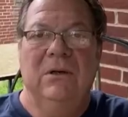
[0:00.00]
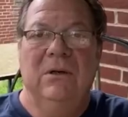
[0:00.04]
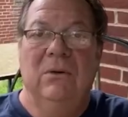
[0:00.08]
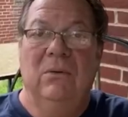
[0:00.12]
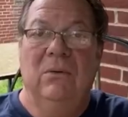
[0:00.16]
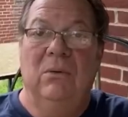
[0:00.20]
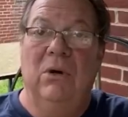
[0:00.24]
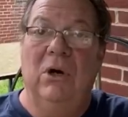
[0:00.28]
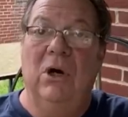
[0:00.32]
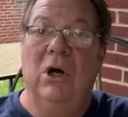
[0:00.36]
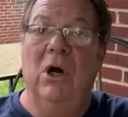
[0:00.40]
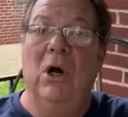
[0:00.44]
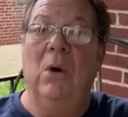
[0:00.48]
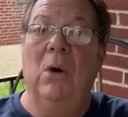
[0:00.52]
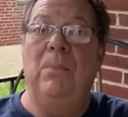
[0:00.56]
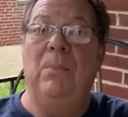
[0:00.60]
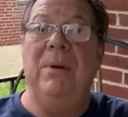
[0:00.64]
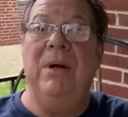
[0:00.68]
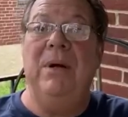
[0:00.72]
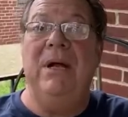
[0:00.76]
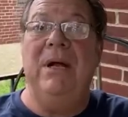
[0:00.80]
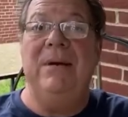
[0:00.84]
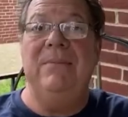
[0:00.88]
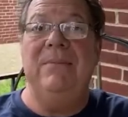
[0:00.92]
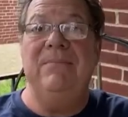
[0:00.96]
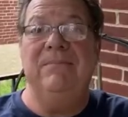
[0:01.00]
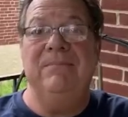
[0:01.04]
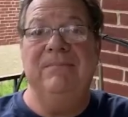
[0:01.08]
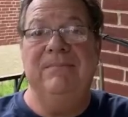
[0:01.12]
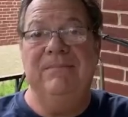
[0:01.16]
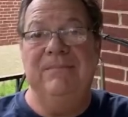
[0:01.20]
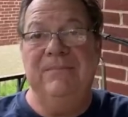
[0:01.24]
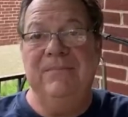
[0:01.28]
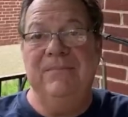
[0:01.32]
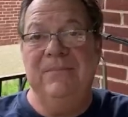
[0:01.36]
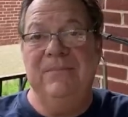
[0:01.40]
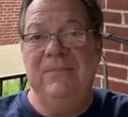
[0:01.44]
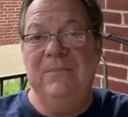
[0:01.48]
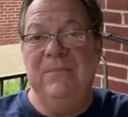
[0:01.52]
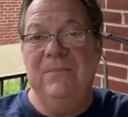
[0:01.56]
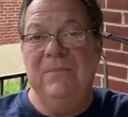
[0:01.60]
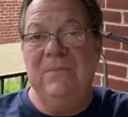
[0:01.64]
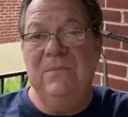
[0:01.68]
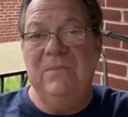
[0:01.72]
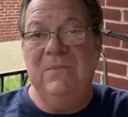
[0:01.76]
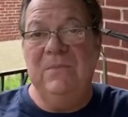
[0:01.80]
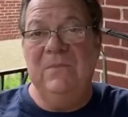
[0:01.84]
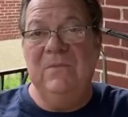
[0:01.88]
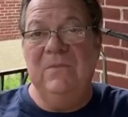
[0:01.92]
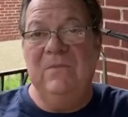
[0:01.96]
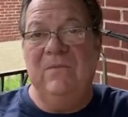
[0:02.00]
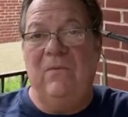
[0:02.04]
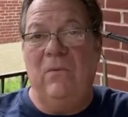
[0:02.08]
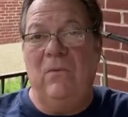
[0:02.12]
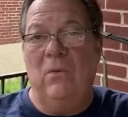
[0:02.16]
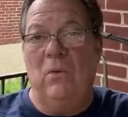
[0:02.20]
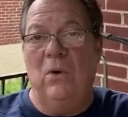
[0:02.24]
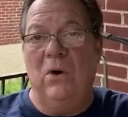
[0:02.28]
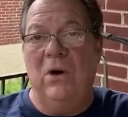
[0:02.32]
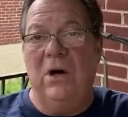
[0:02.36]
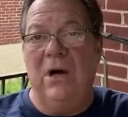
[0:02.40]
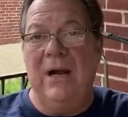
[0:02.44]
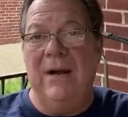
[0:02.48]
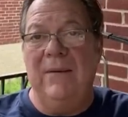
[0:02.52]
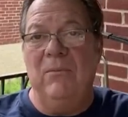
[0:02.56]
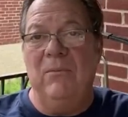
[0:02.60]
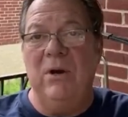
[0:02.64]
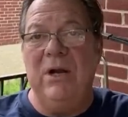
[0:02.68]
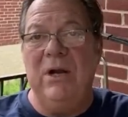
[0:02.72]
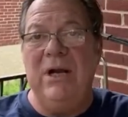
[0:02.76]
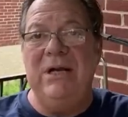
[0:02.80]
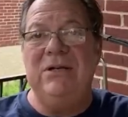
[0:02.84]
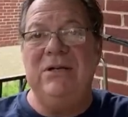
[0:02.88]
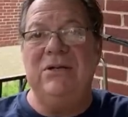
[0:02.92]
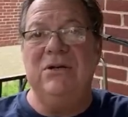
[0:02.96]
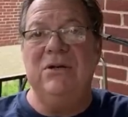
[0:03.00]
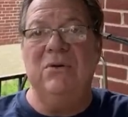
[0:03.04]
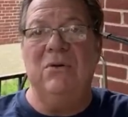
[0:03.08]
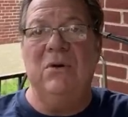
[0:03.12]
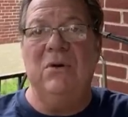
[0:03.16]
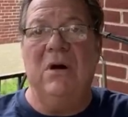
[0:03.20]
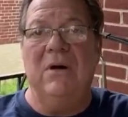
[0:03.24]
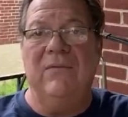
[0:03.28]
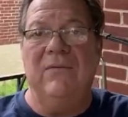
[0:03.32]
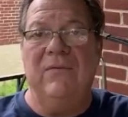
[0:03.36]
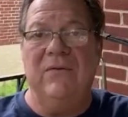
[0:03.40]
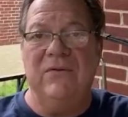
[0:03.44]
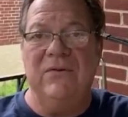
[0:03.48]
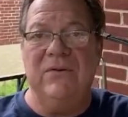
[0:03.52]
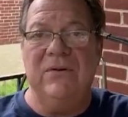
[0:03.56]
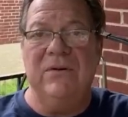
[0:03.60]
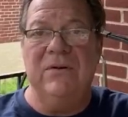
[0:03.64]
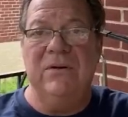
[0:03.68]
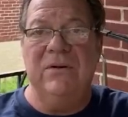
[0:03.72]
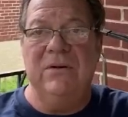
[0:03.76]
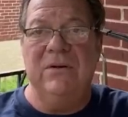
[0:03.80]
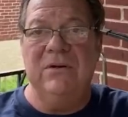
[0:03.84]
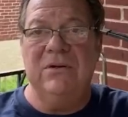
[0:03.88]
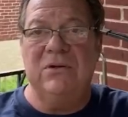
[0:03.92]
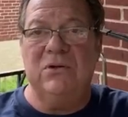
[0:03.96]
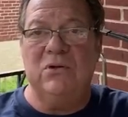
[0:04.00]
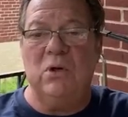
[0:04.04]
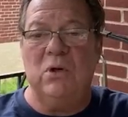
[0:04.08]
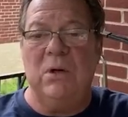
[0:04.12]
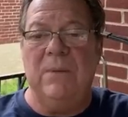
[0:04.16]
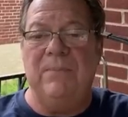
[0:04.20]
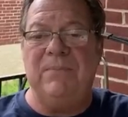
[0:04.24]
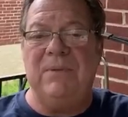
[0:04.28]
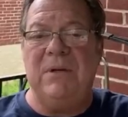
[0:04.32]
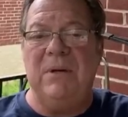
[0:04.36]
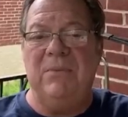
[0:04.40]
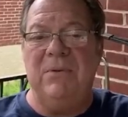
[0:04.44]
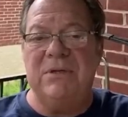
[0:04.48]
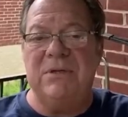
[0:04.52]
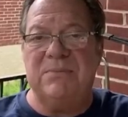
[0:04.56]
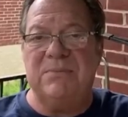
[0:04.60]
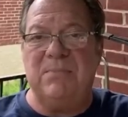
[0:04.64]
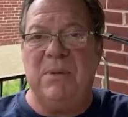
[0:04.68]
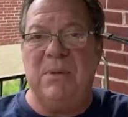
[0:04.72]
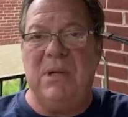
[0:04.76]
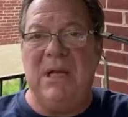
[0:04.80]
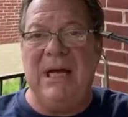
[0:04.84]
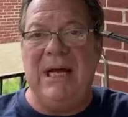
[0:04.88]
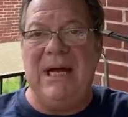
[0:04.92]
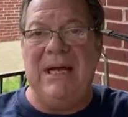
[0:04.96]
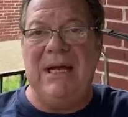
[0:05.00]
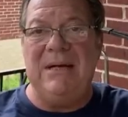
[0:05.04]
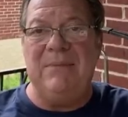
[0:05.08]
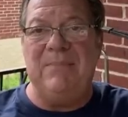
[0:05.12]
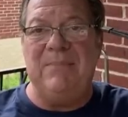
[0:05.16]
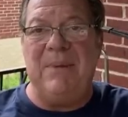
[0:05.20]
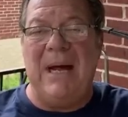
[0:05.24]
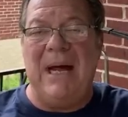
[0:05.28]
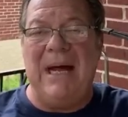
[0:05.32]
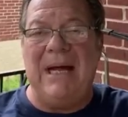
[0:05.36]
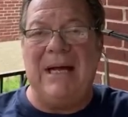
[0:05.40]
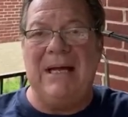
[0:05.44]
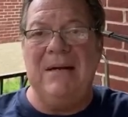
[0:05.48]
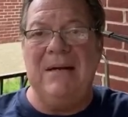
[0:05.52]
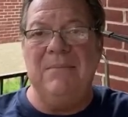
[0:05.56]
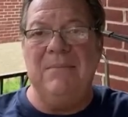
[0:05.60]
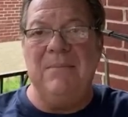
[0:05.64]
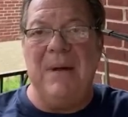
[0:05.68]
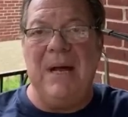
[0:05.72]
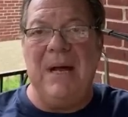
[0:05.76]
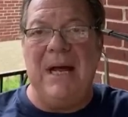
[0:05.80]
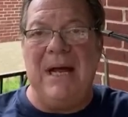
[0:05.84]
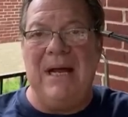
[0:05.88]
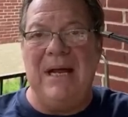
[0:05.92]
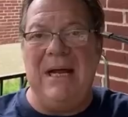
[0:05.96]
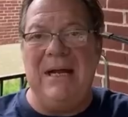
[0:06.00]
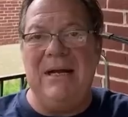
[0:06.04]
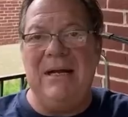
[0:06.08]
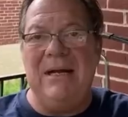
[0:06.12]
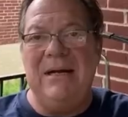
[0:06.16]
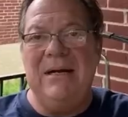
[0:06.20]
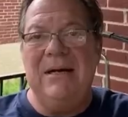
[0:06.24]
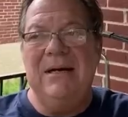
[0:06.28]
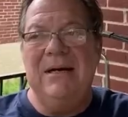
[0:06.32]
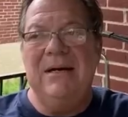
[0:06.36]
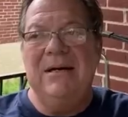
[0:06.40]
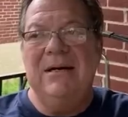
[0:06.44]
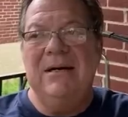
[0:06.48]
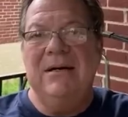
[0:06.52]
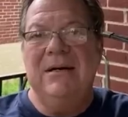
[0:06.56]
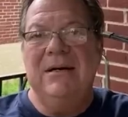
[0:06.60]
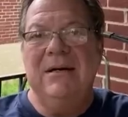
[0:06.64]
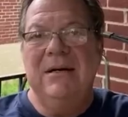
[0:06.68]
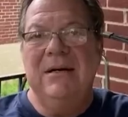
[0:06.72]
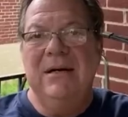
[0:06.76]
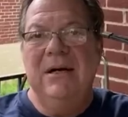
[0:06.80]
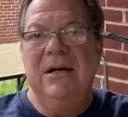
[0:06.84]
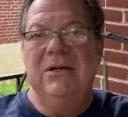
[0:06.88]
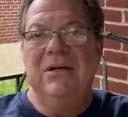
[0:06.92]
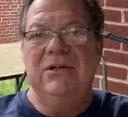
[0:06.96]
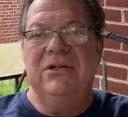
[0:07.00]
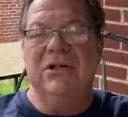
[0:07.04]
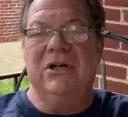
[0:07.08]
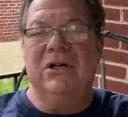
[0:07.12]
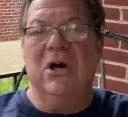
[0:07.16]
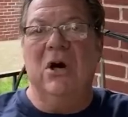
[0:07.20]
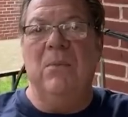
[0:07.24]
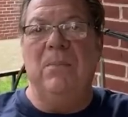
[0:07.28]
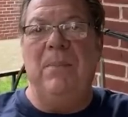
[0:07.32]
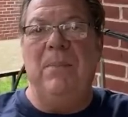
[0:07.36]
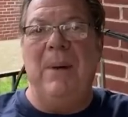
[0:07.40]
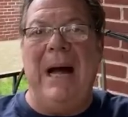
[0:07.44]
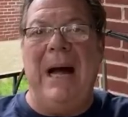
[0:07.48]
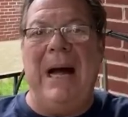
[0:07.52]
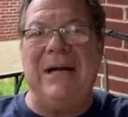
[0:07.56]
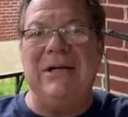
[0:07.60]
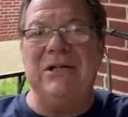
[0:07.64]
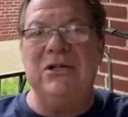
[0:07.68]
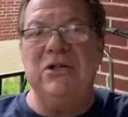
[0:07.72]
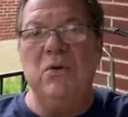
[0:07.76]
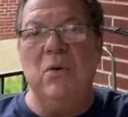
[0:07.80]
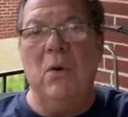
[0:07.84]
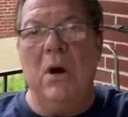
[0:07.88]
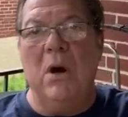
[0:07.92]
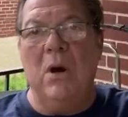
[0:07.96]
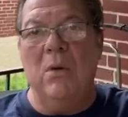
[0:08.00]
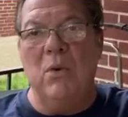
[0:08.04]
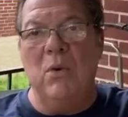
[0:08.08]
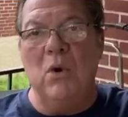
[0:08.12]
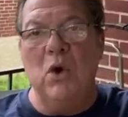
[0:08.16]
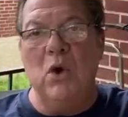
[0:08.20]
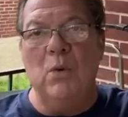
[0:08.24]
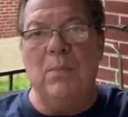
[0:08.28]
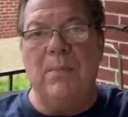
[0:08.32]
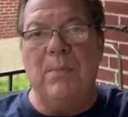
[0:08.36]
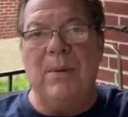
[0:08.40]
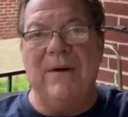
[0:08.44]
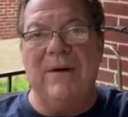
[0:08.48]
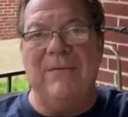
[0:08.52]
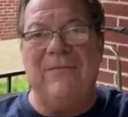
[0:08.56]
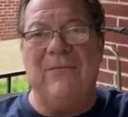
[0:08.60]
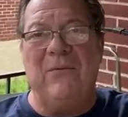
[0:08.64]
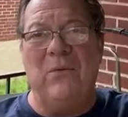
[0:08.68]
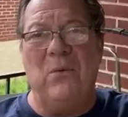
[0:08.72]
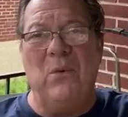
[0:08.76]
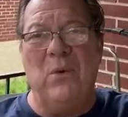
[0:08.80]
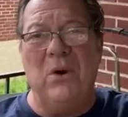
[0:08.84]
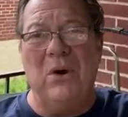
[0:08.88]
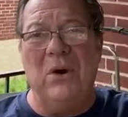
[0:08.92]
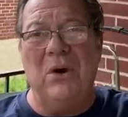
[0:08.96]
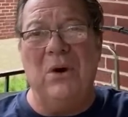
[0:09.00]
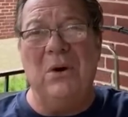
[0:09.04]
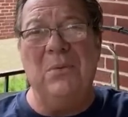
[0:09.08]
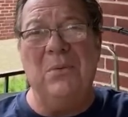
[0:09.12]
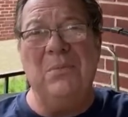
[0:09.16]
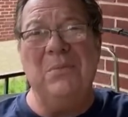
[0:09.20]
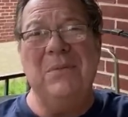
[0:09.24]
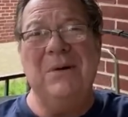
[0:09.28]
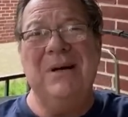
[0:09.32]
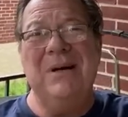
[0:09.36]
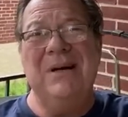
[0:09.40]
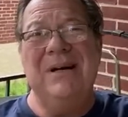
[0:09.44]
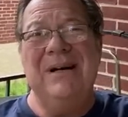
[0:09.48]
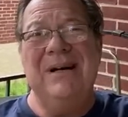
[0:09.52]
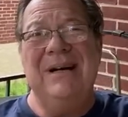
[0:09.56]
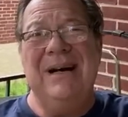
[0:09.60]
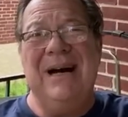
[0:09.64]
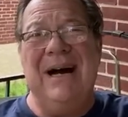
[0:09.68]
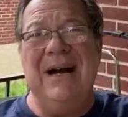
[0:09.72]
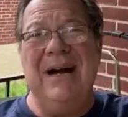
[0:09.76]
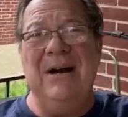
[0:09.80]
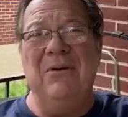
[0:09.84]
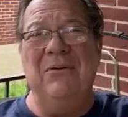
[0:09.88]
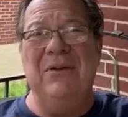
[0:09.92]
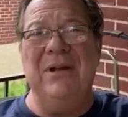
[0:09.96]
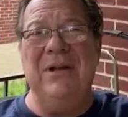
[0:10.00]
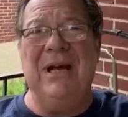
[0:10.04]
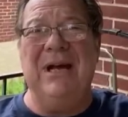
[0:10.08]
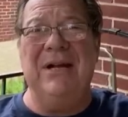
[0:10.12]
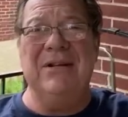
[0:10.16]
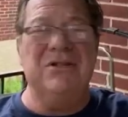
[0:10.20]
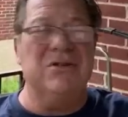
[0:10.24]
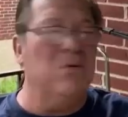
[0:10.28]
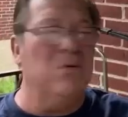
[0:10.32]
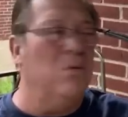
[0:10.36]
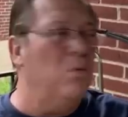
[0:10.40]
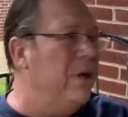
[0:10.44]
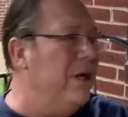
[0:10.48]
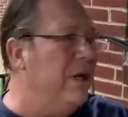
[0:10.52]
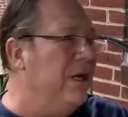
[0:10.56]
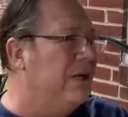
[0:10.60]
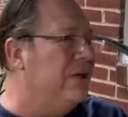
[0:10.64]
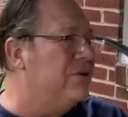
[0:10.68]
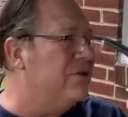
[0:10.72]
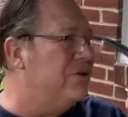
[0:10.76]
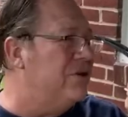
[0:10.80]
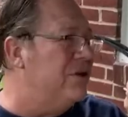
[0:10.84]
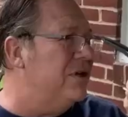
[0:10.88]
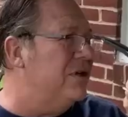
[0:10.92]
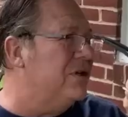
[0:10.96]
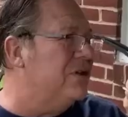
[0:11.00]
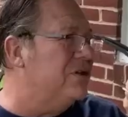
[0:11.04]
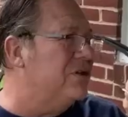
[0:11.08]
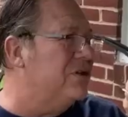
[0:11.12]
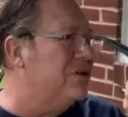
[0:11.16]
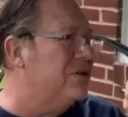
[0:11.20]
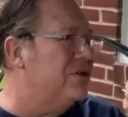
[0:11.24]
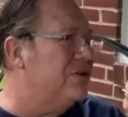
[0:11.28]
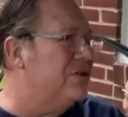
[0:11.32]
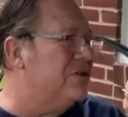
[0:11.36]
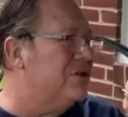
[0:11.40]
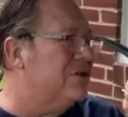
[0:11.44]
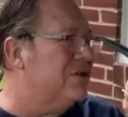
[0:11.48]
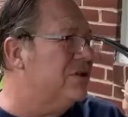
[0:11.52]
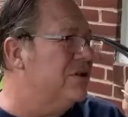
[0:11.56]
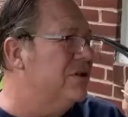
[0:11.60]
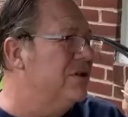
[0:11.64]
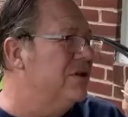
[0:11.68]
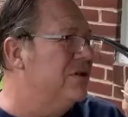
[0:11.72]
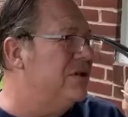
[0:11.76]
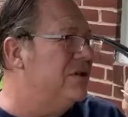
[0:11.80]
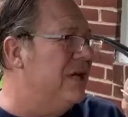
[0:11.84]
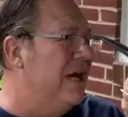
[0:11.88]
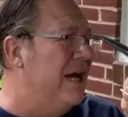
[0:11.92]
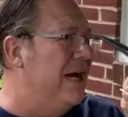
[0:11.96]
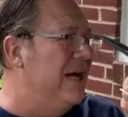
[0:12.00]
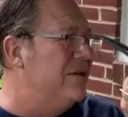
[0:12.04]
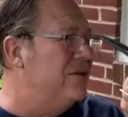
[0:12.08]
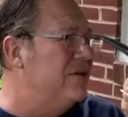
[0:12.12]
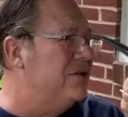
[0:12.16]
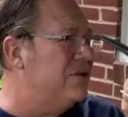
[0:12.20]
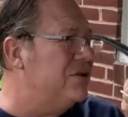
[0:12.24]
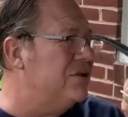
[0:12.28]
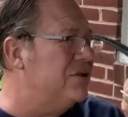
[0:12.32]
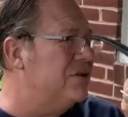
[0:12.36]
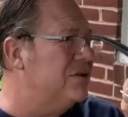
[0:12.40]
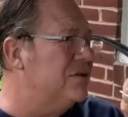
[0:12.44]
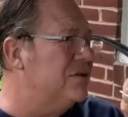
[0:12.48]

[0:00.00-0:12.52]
We're hoping for a redo of a trip that was planned back in May to go back to Aruba for, I don't think it's a week, 6 days.